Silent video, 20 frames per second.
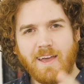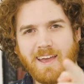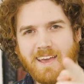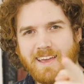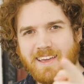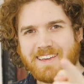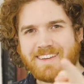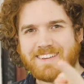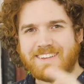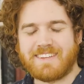
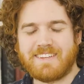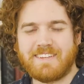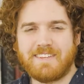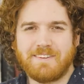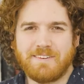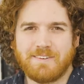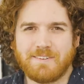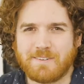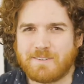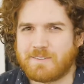Hey,
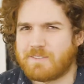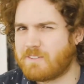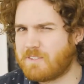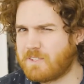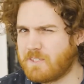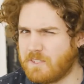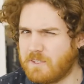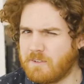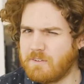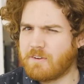you!
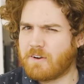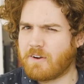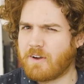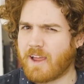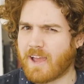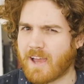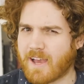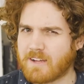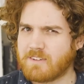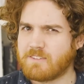Do you know
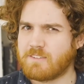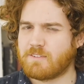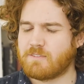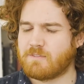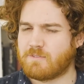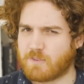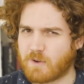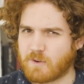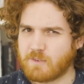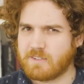how to
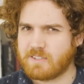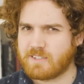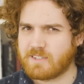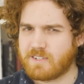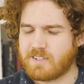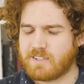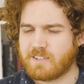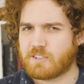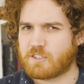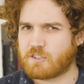vote
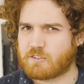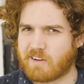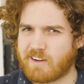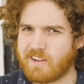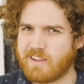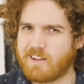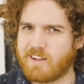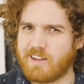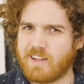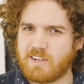in
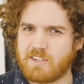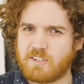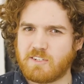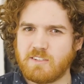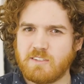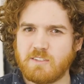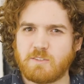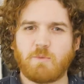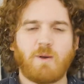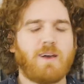Australian
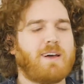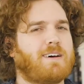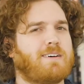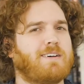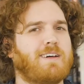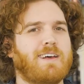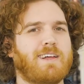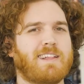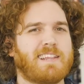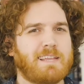elections?
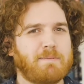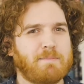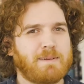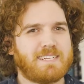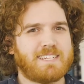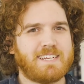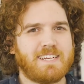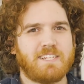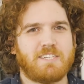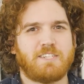Well, let me
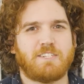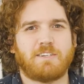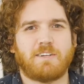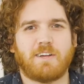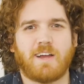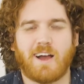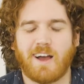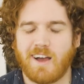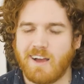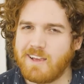teach you.
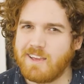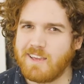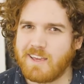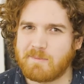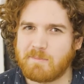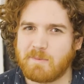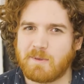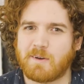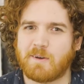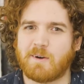I
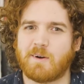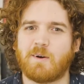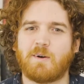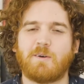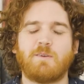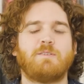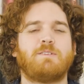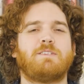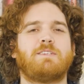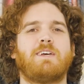am your
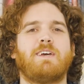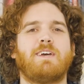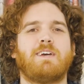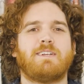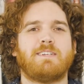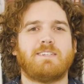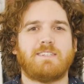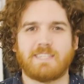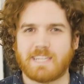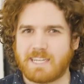host,
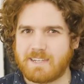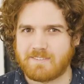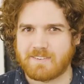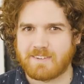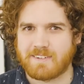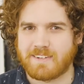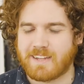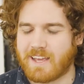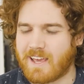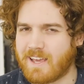
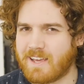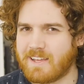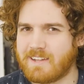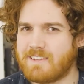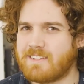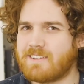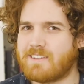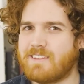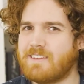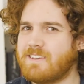David,
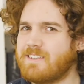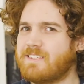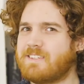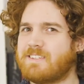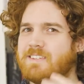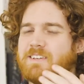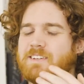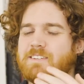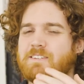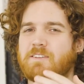and
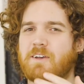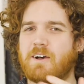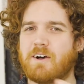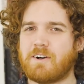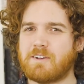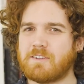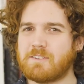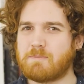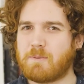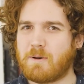this is
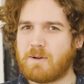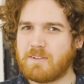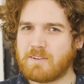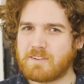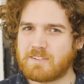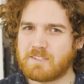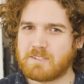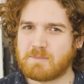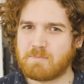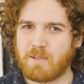Auspol
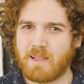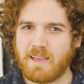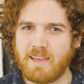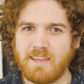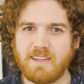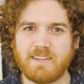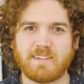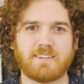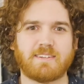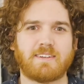
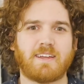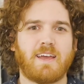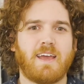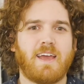Explained.